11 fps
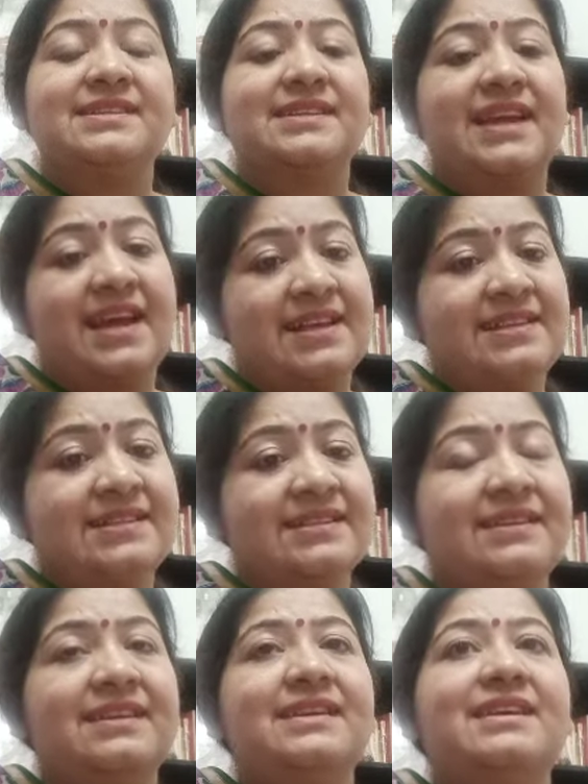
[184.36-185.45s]
it as
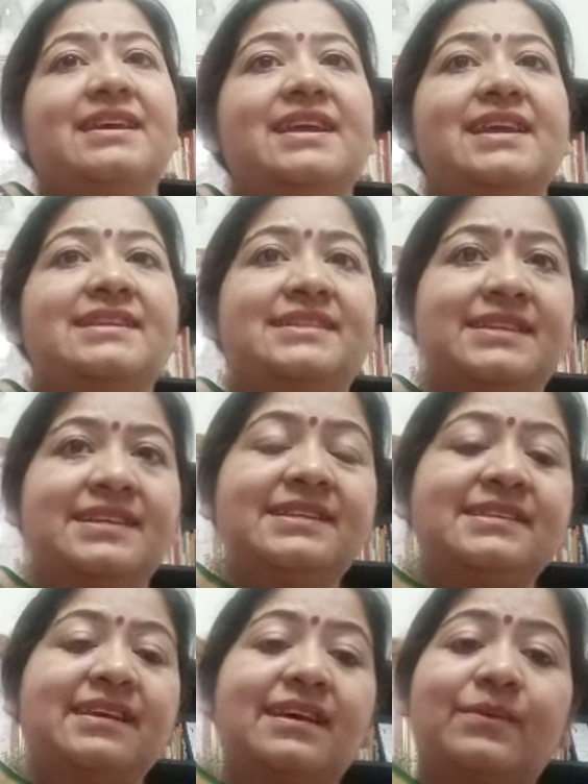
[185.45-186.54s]
it
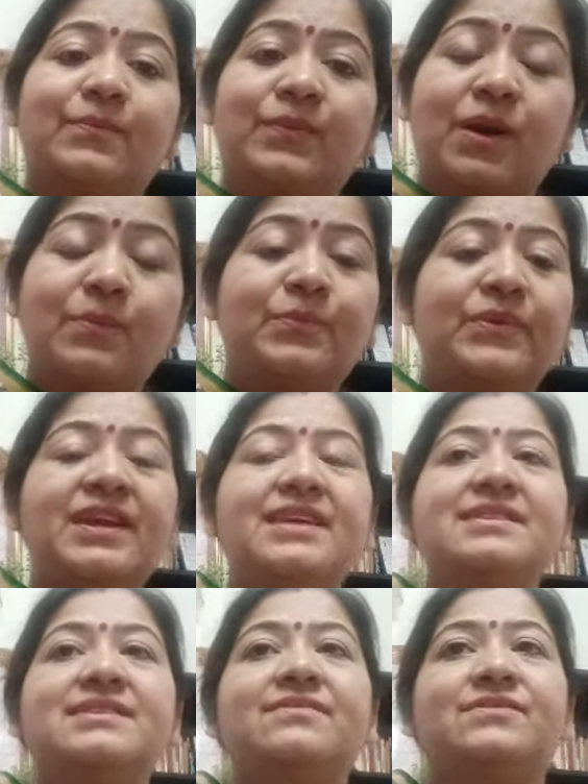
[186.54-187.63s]
is a
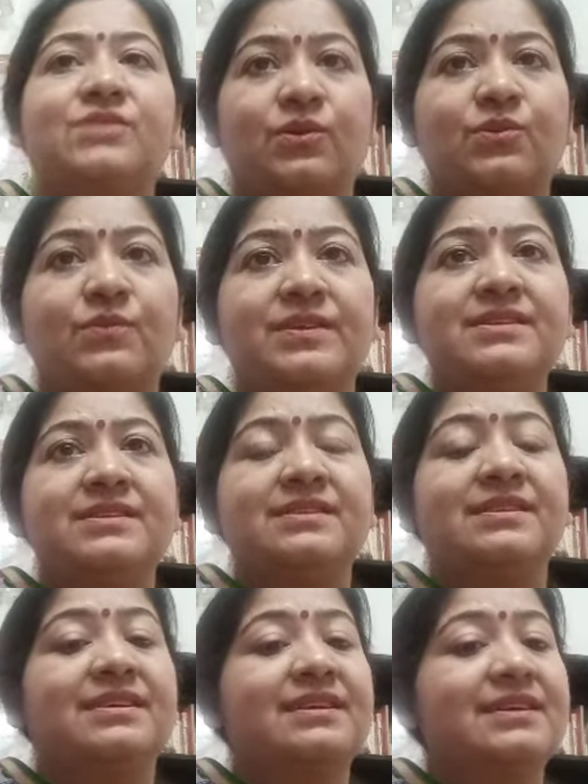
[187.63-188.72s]
comprehensive document
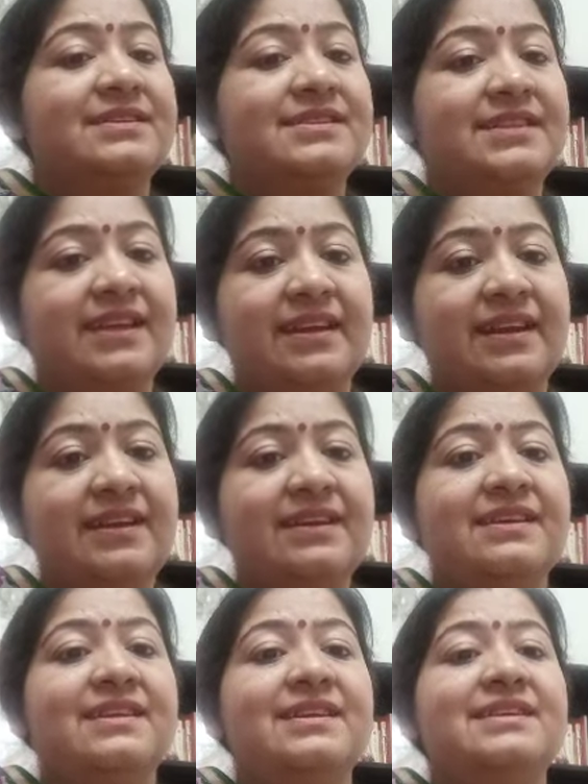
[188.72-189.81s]
containing
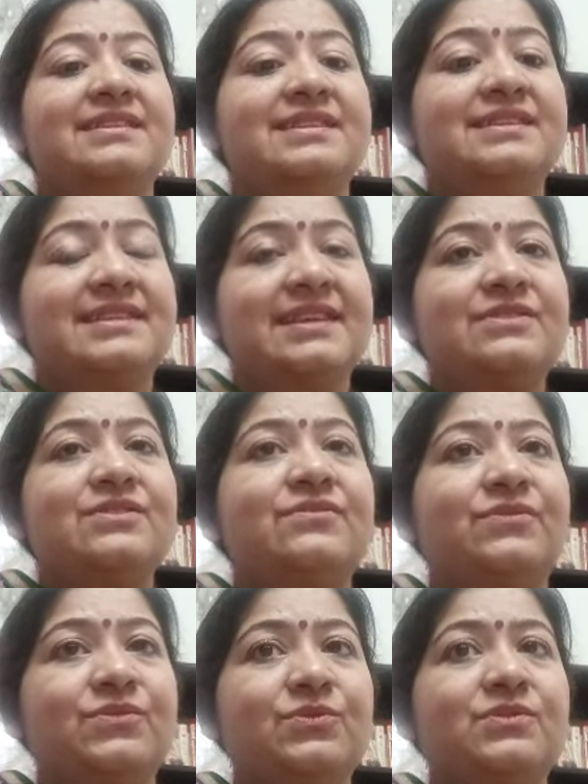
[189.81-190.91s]
the set
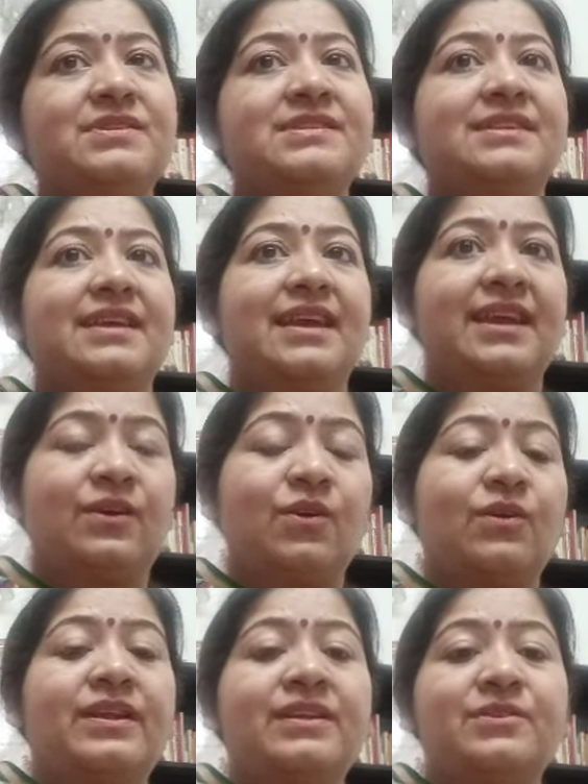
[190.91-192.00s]
of rules
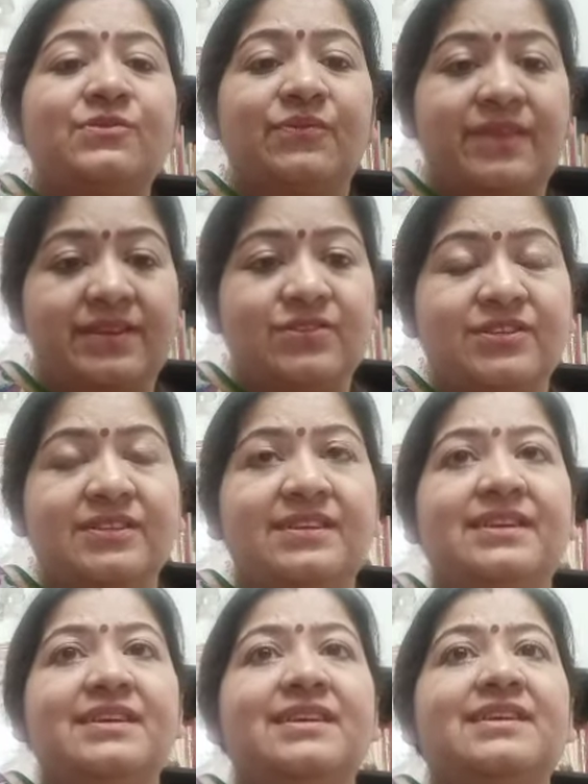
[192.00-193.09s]
according to which
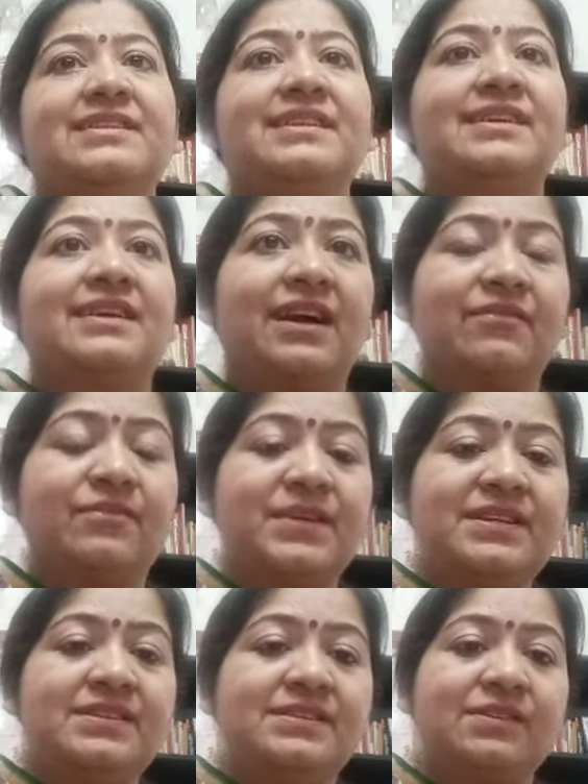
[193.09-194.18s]
the
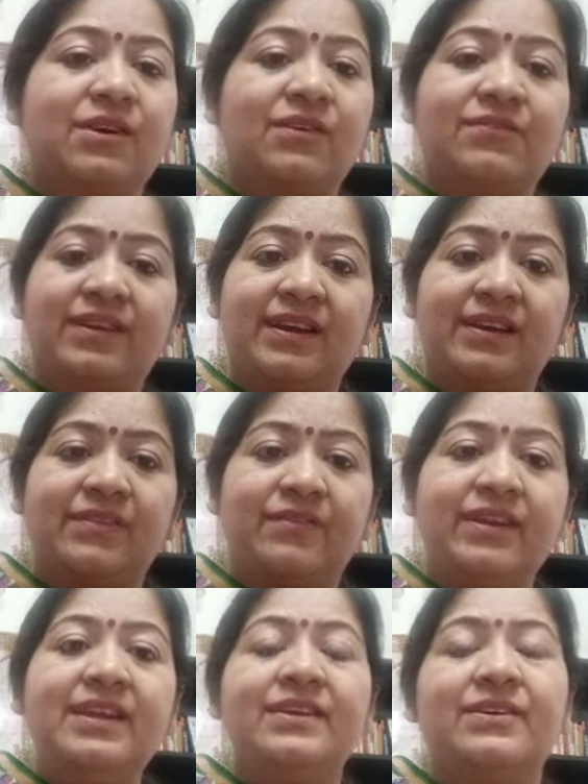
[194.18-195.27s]
government of a
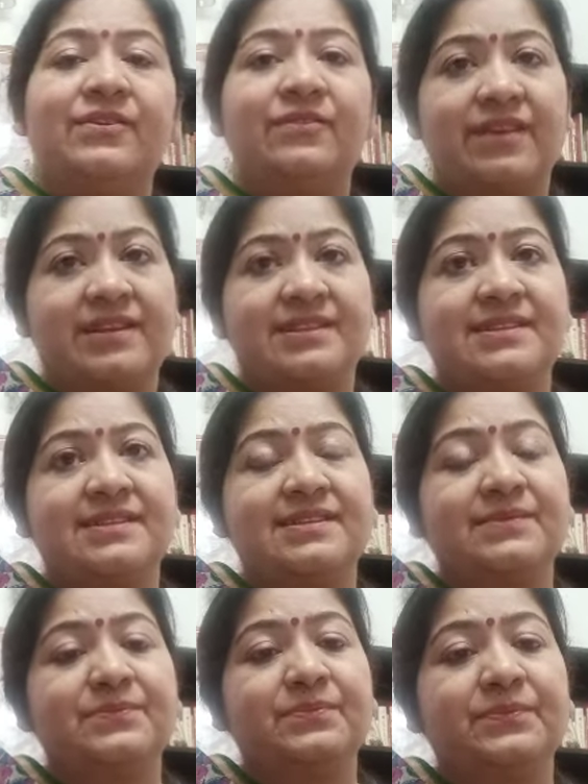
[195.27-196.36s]
country runs.